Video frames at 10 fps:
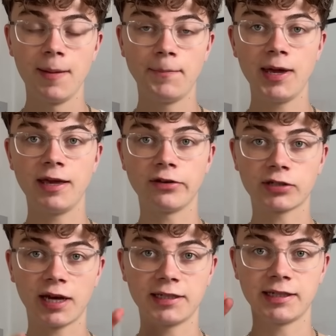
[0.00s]
B, you're
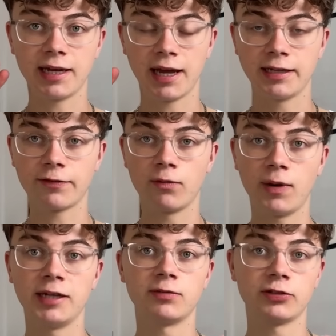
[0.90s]
testing in different
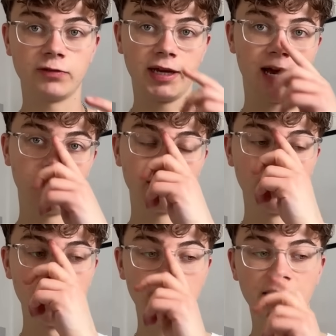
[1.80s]
ways, which really helps
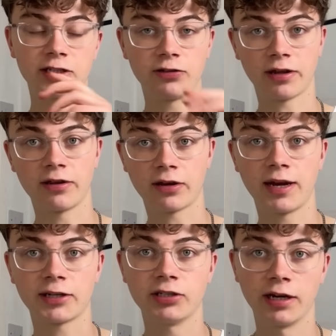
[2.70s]
like strengthen the
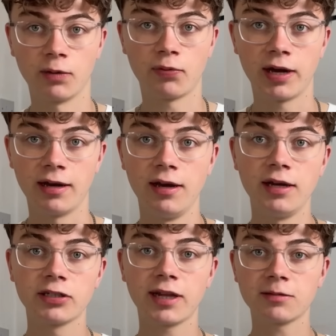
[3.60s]
connection in your brain.
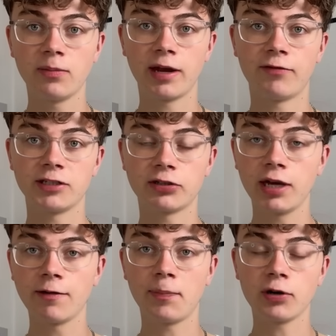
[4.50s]
So that's my main advice. Don't
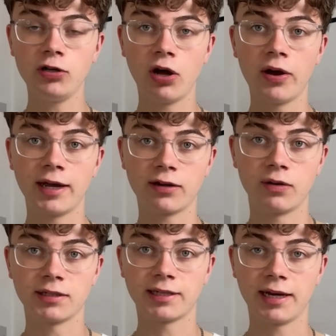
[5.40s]
give up on learning
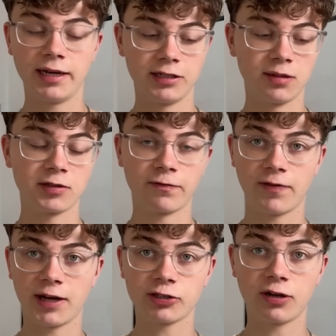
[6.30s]
content in terms of
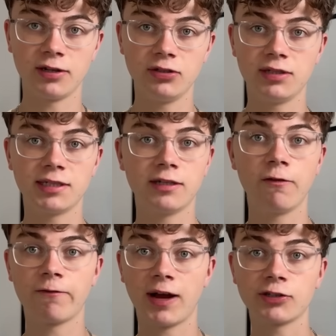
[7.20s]
flashcards. You can still
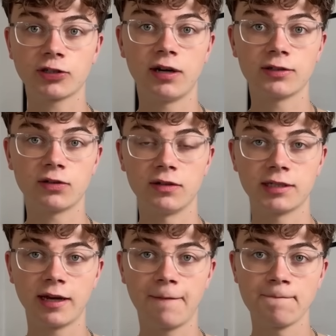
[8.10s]
flashcard
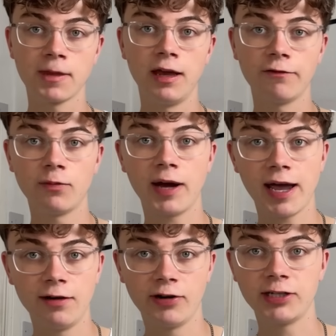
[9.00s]
content. From my
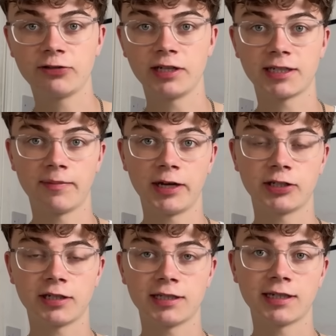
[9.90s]
A-level history exam that I
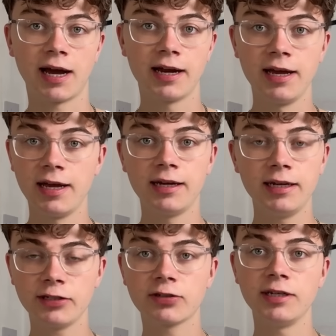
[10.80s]
just sat,
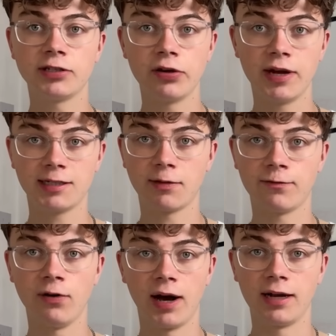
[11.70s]
literally 2 days before, I